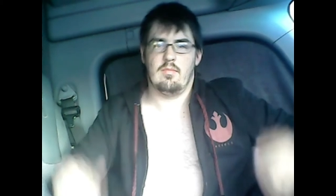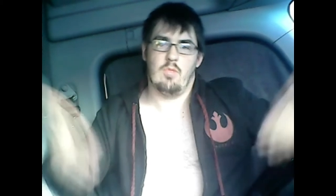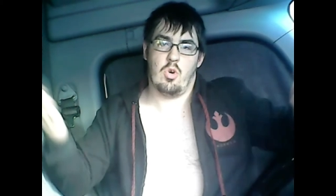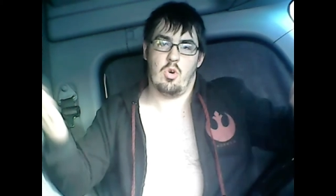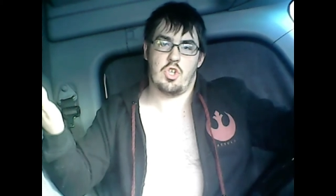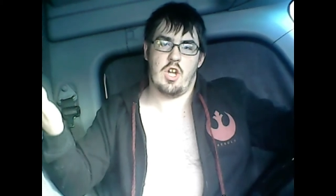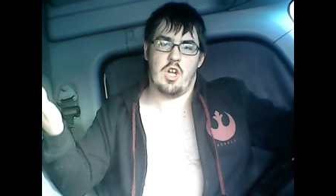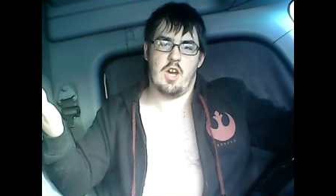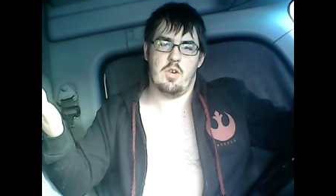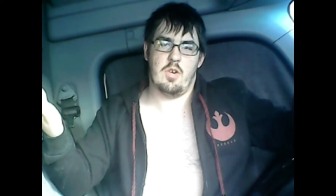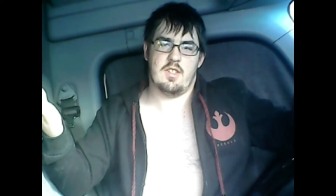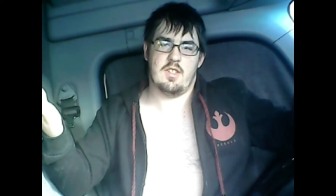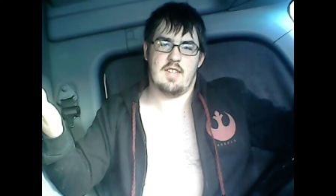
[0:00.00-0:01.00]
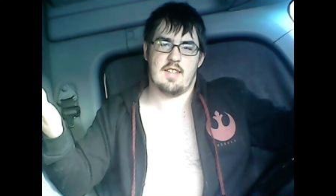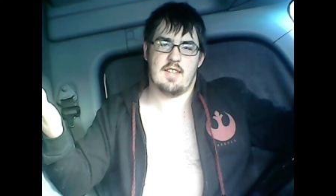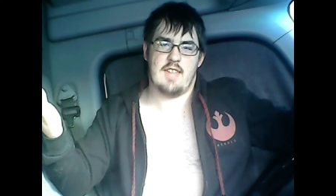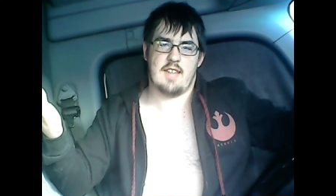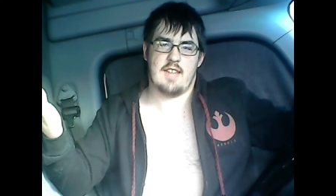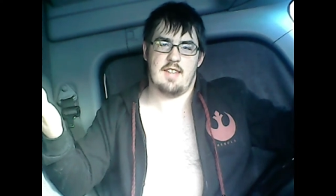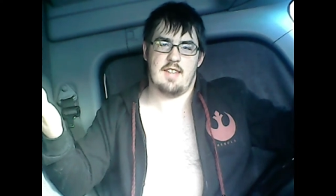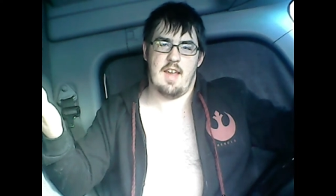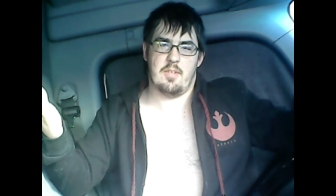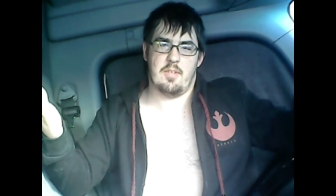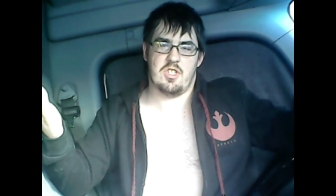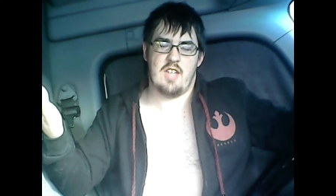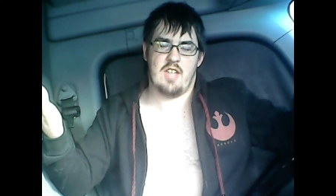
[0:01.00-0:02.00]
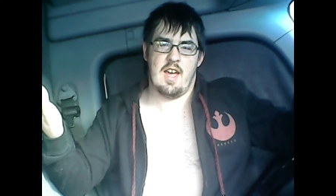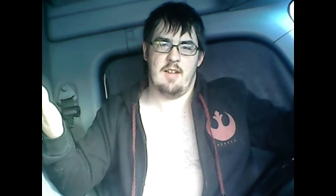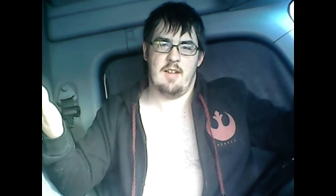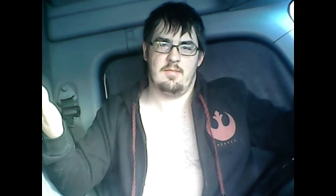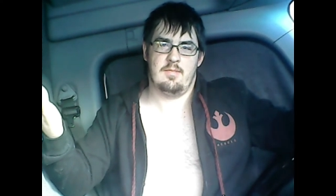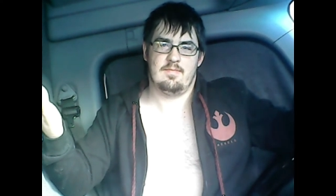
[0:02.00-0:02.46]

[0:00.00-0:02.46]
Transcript: Or should I do it sticks Hexenhammer style?